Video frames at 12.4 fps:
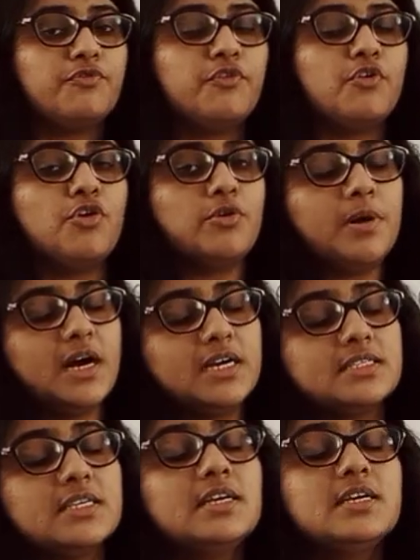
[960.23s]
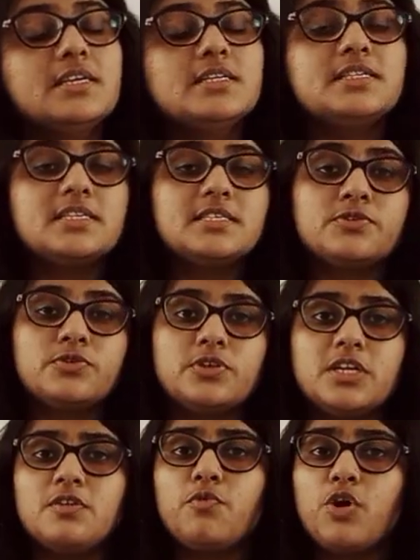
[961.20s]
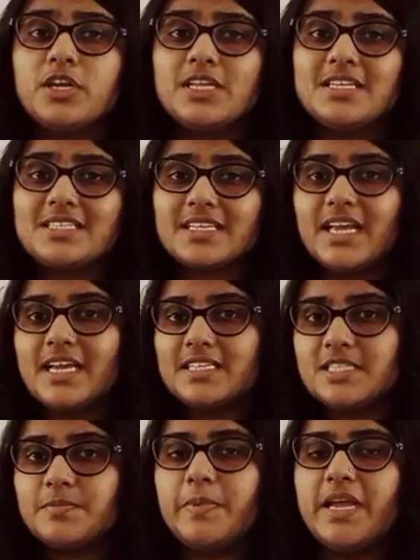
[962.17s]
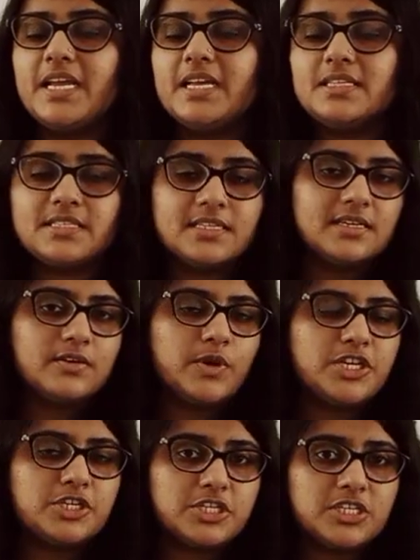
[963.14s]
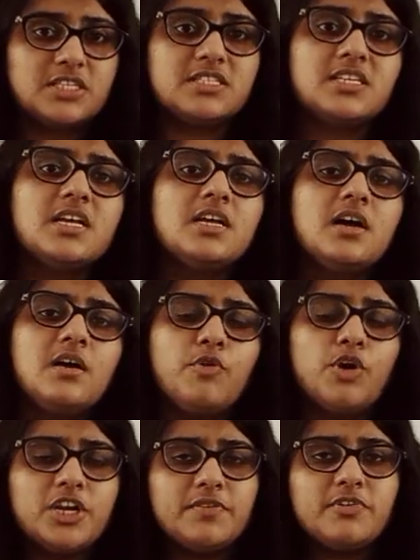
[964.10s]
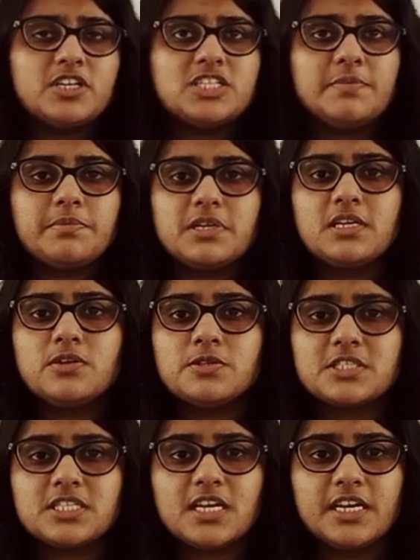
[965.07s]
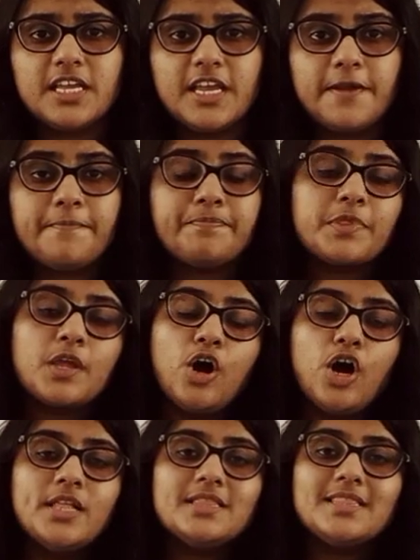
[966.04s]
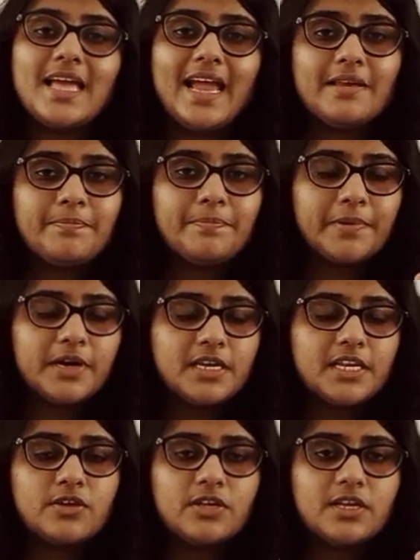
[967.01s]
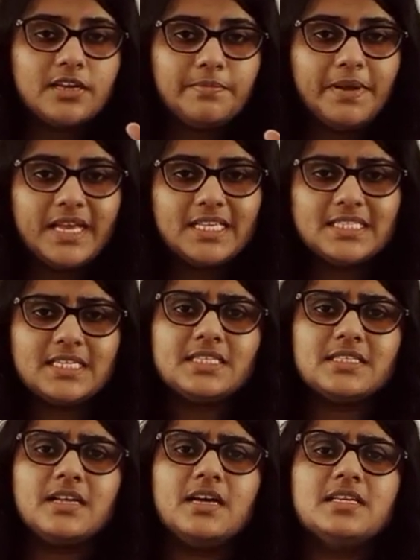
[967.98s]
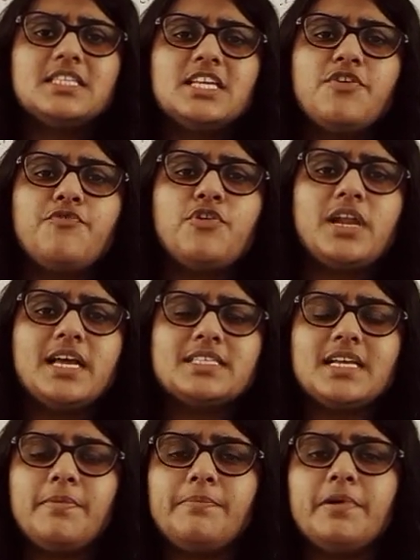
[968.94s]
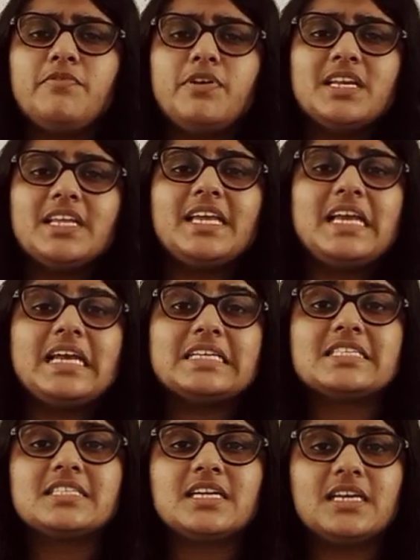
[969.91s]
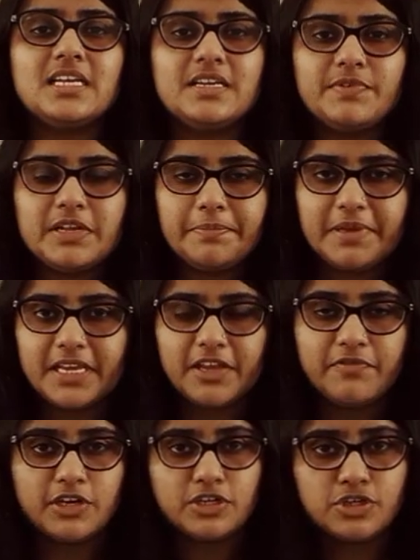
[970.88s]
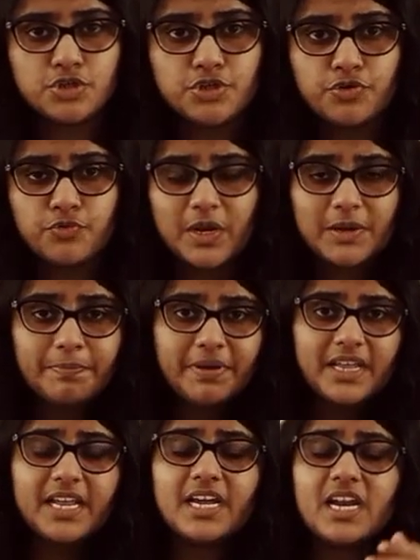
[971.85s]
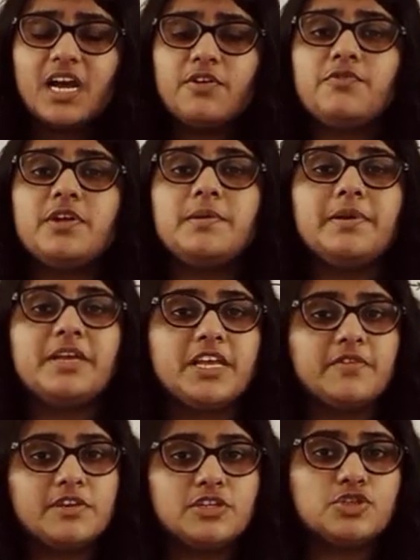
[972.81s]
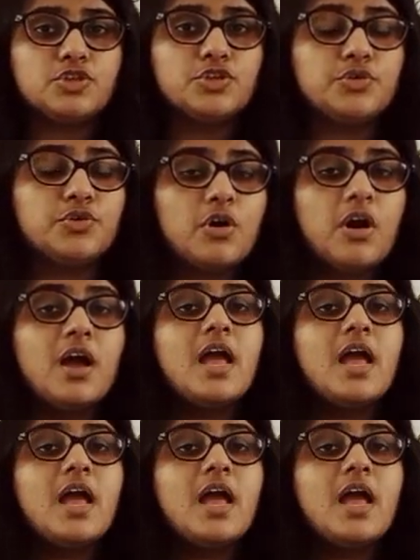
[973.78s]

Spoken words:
4 marks. See student, what is case based questions? Whatever chapter you study, on that particular basis, say for example, one case study will be given to you, one paragraph will be given to you,